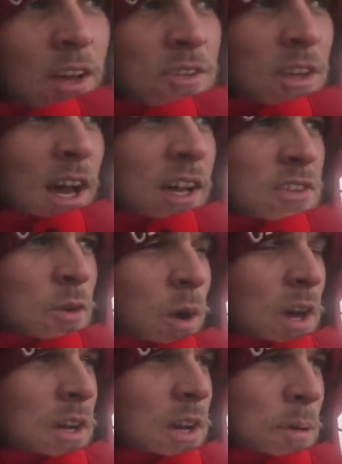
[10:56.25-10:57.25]
So that is
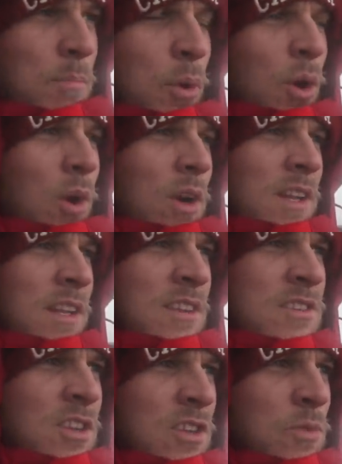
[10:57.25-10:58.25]
quite important in
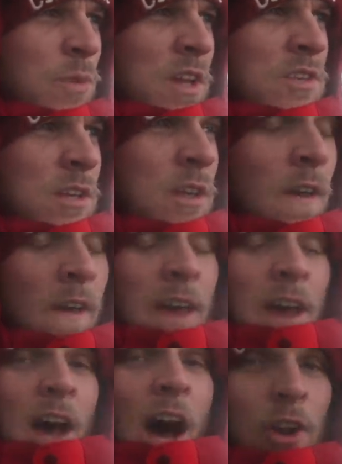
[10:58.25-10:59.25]
this situation.
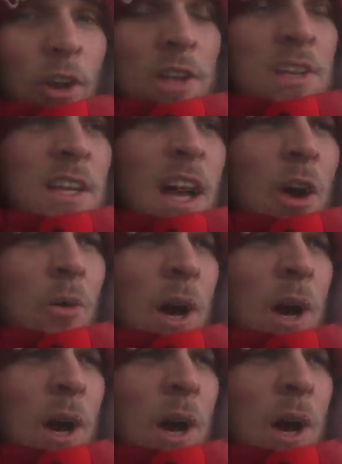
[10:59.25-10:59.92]
Another thing that I